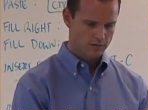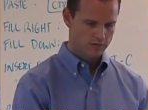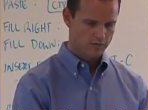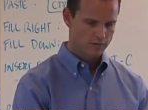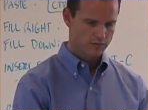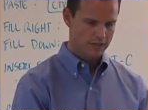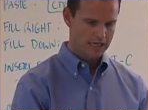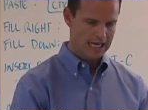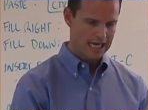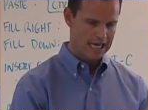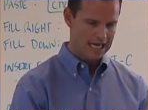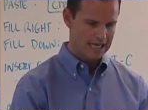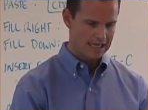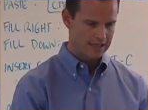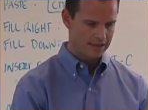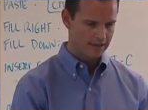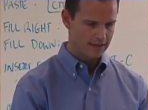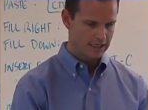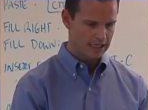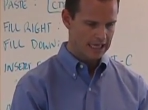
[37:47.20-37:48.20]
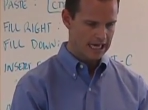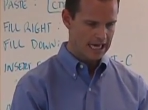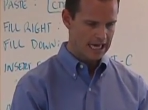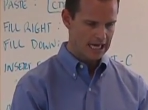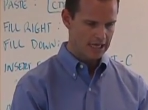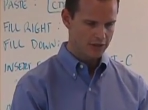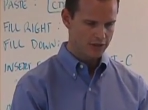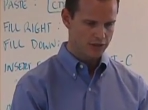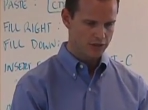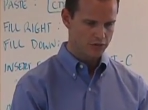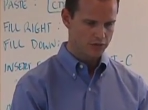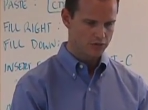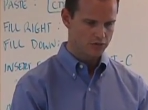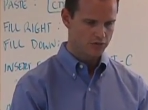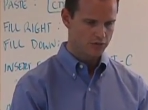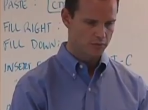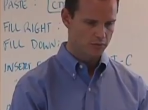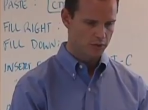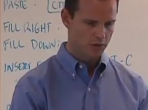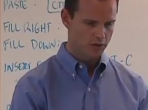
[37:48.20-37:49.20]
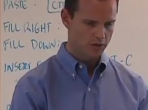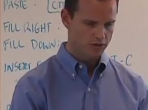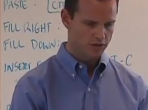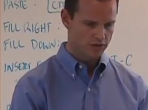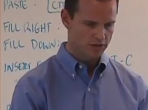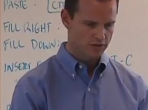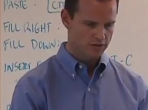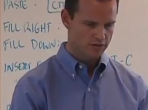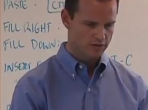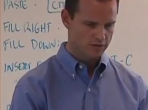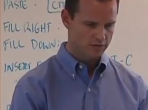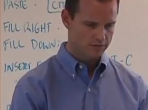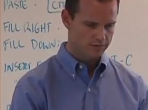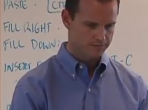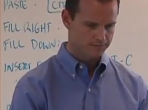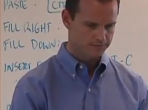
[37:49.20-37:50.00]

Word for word: if we add in the cash used for purchase,